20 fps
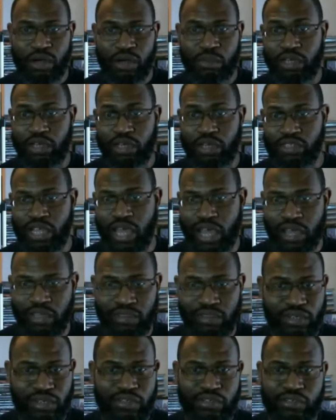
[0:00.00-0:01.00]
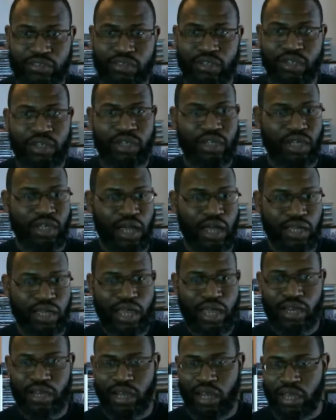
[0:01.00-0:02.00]
players and athletes. I
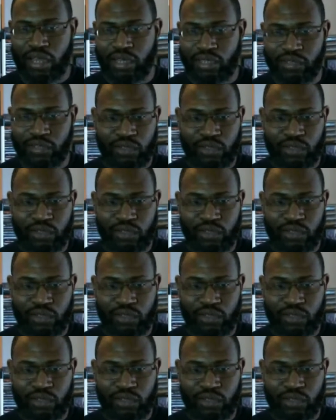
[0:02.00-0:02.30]
got like,